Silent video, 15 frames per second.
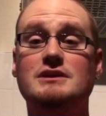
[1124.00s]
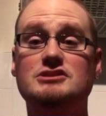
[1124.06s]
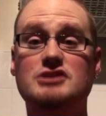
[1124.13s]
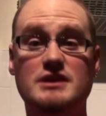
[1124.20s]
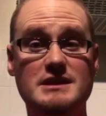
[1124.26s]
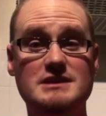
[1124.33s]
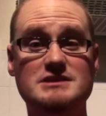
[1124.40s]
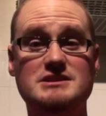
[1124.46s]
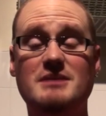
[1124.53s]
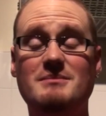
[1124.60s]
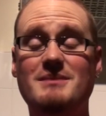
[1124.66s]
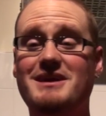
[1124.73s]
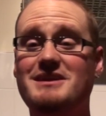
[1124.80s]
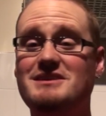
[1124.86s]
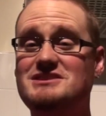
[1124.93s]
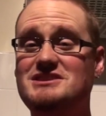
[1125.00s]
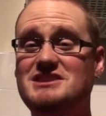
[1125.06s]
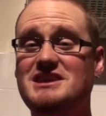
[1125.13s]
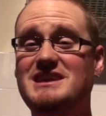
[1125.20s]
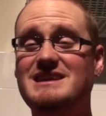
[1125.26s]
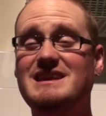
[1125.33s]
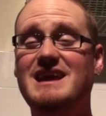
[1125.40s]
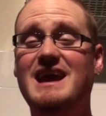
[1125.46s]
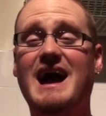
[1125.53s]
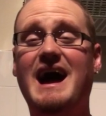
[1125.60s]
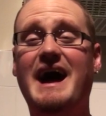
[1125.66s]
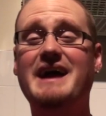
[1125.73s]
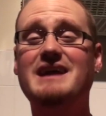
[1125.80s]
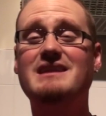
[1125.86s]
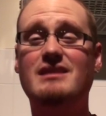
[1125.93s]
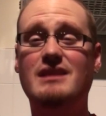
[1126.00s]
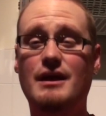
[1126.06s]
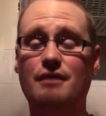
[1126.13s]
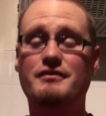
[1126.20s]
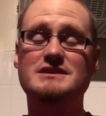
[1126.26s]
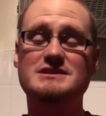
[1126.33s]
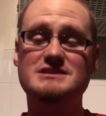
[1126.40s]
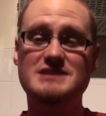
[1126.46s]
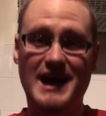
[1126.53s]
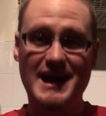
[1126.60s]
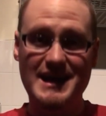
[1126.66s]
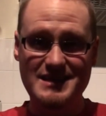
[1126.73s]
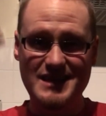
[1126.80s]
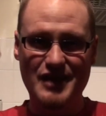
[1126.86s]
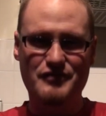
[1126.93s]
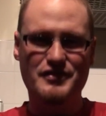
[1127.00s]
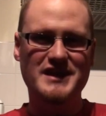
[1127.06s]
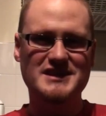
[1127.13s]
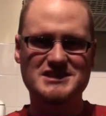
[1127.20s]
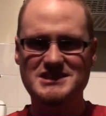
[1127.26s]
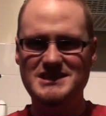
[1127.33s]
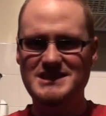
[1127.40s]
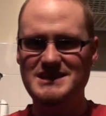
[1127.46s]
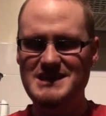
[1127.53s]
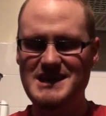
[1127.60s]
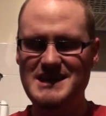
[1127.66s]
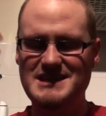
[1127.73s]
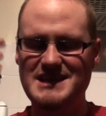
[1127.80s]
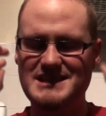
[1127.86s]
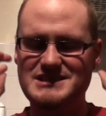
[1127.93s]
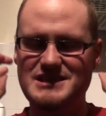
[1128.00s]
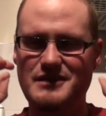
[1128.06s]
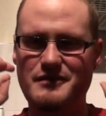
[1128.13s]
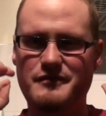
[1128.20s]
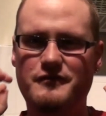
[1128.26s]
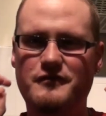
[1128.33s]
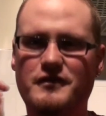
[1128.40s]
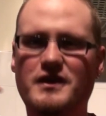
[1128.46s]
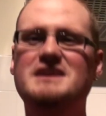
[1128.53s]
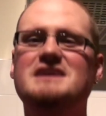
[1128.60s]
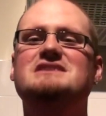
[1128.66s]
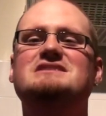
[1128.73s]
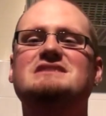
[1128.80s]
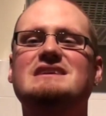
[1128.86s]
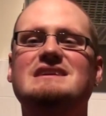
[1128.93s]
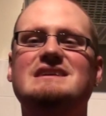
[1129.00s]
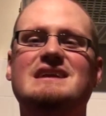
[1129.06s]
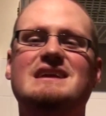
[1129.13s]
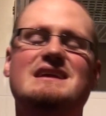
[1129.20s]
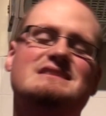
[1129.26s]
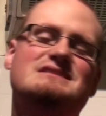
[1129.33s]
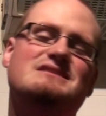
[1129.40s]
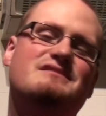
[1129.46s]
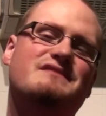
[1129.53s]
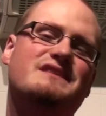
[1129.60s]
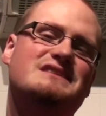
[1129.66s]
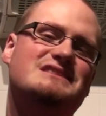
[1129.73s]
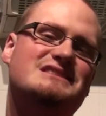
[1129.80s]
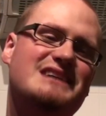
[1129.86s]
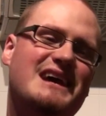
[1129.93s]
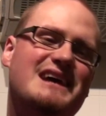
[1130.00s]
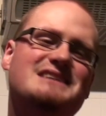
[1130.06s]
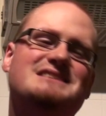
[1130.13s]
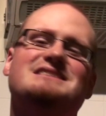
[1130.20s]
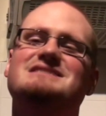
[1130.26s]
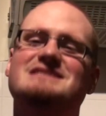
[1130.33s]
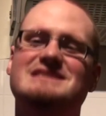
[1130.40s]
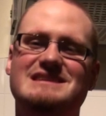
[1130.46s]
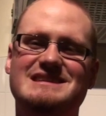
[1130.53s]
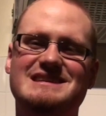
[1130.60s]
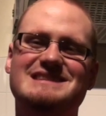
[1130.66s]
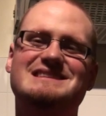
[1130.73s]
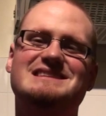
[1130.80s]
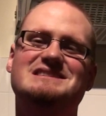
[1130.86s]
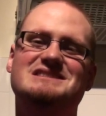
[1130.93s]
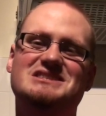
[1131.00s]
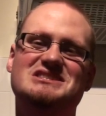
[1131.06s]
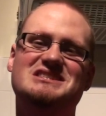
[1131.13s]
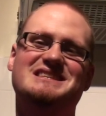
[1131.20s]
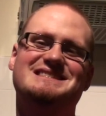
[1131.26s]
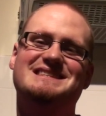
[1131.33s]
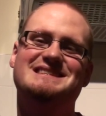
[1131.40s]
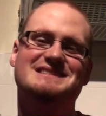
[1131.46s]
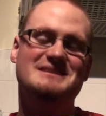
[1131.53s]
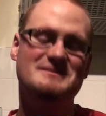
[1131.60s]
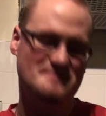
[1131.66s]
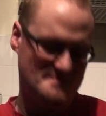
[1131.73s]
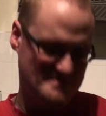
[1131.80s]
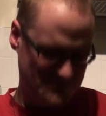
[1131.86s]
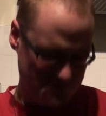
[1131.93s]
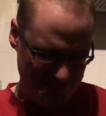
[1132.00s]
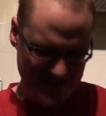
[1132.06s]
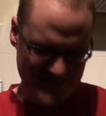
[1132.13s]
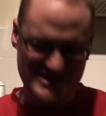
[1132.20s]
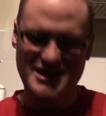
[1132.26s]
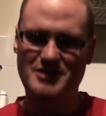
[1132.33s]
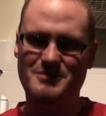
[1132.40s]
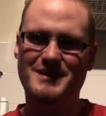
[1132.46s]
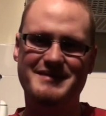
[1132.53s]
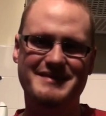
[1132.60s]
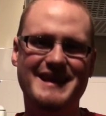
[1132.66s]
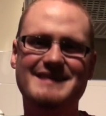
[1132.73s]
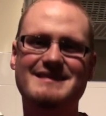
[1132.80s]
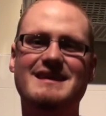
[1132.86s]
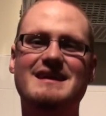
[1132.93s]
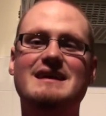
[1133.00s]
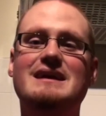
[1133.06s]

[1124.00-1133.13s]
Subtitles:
So that is the American scene. I love it. I love that scene. It is a funny scene. It is a fantastic scene. Sorry about that.